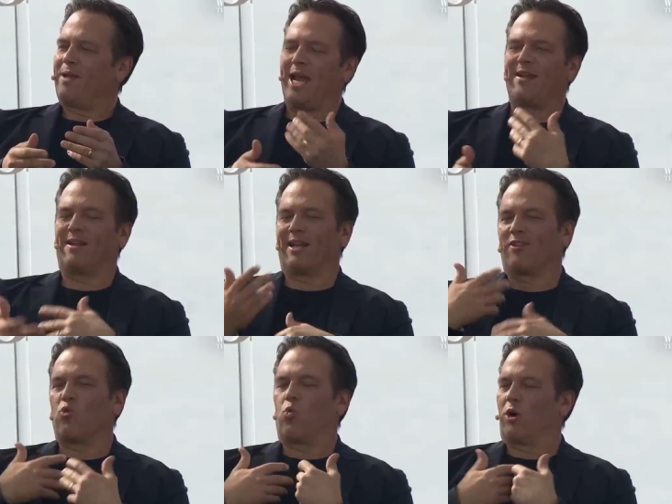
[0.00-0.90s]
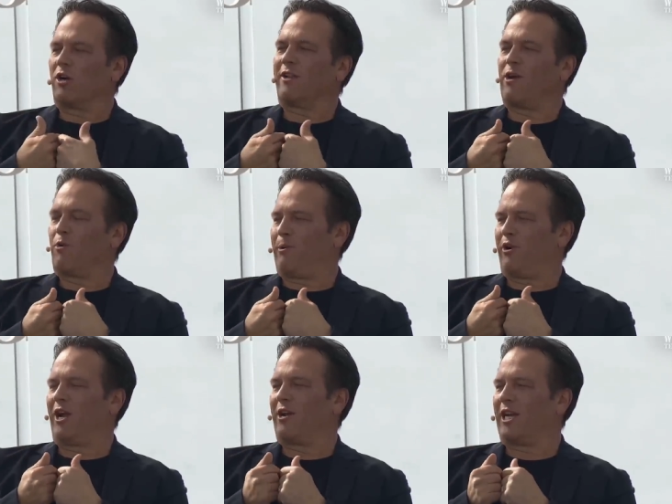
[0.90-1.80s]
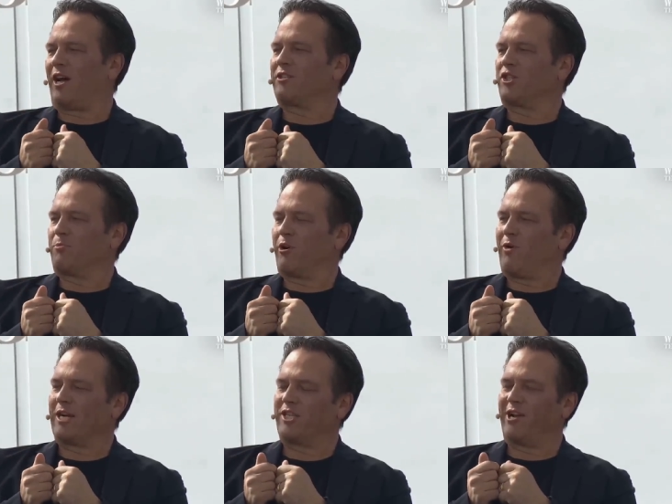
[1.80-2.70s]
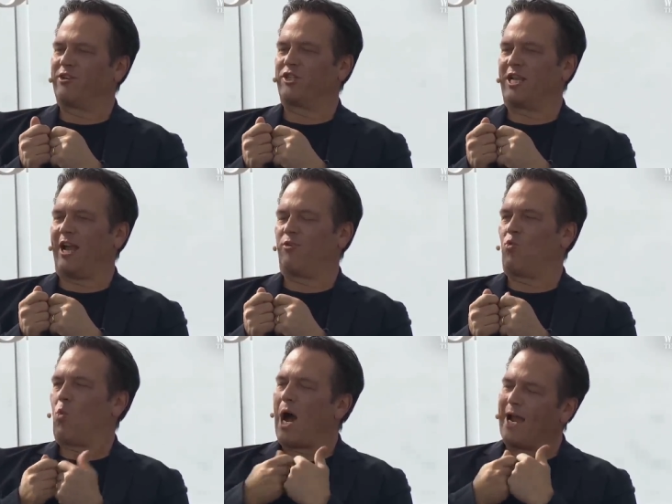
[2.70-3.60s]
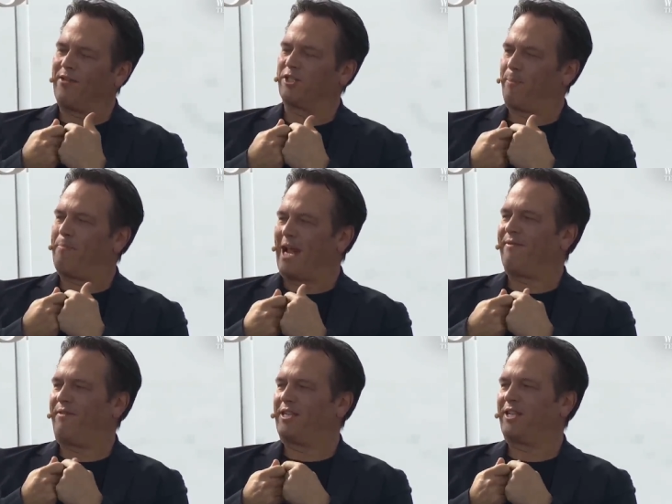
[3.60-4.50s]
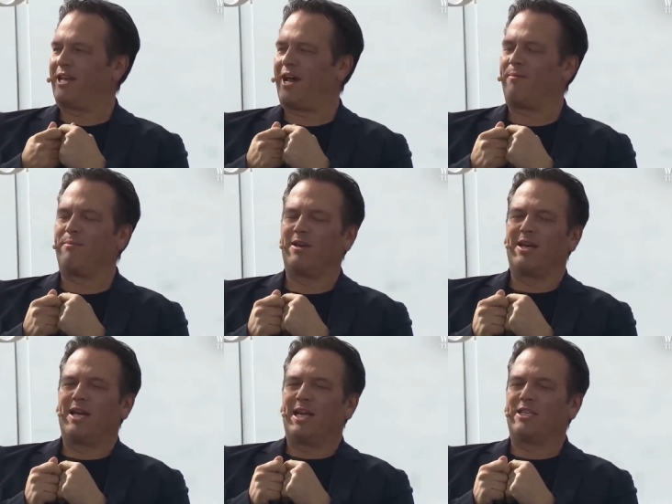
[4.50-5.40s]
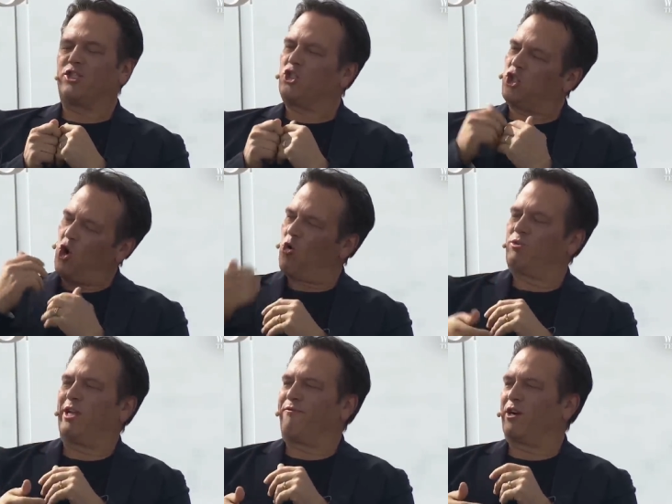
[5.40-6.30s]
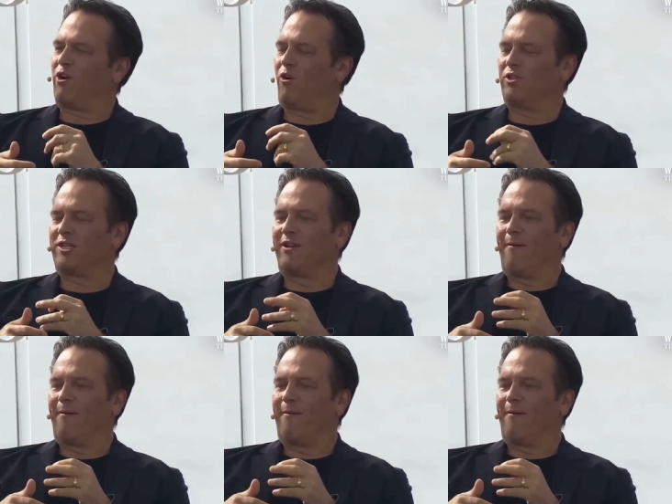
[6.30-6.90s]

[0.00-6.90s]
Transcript: And, like, the work that we're putting on a customer to actually understand why there's a benefit to them is so difficult.